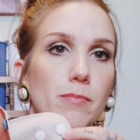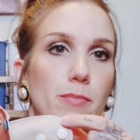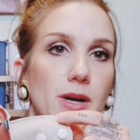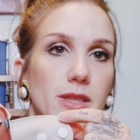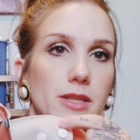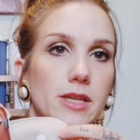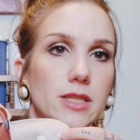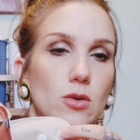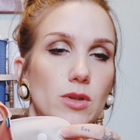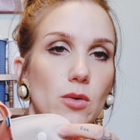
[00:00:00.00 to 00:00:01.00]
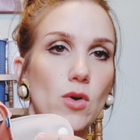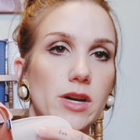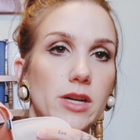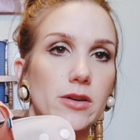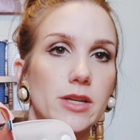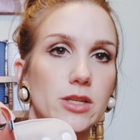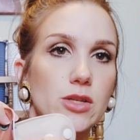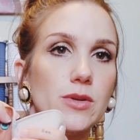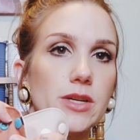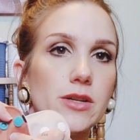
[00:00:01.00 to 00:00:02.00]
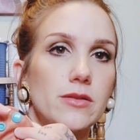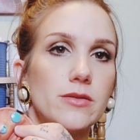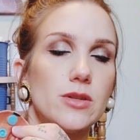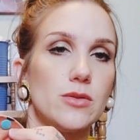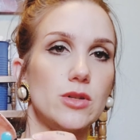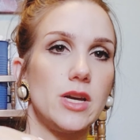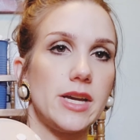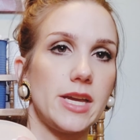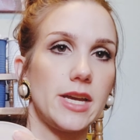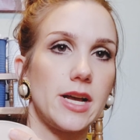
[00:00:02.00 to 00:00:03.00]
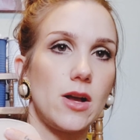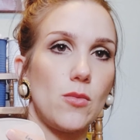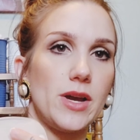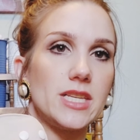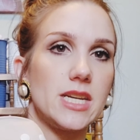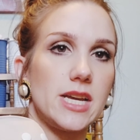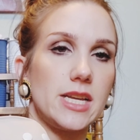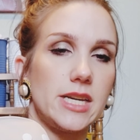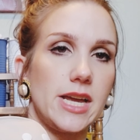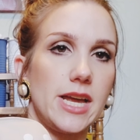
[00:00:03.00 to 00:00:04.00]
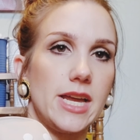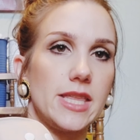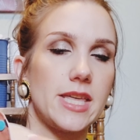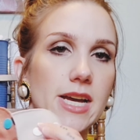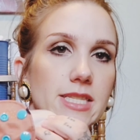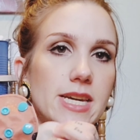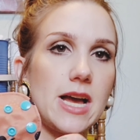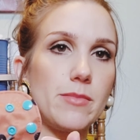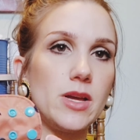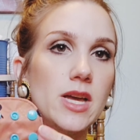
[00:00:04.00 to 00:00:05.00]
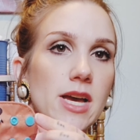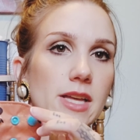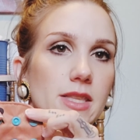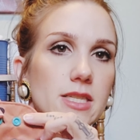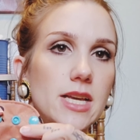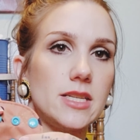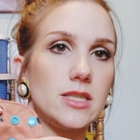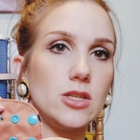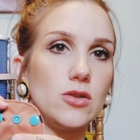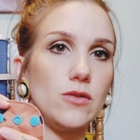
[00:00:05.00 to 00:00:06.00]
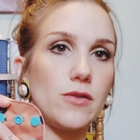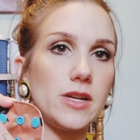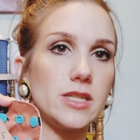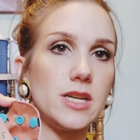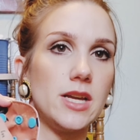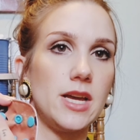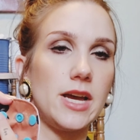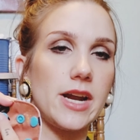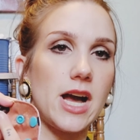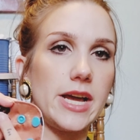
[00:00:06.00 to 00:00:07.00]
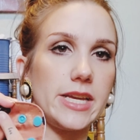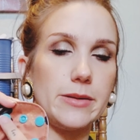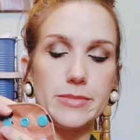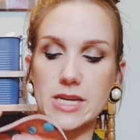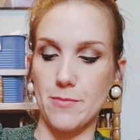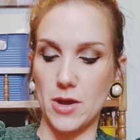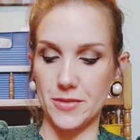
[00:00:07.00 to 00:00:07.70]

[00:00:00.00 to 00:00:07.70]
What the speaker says: but it's only 1 here and 2 here, so a waist and a thigh snap. And this has the 2 front and a high hip snap on